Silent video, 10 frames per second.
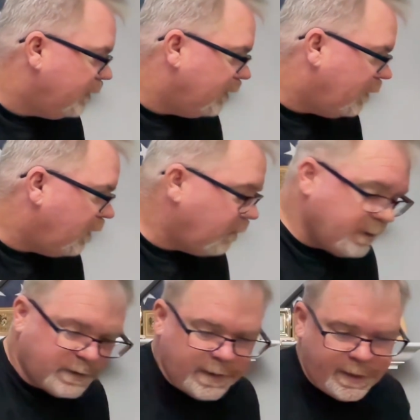
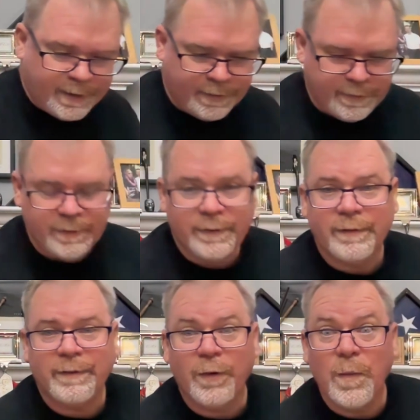Almost done.
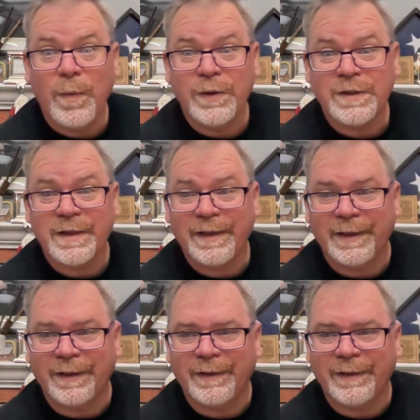Almost done.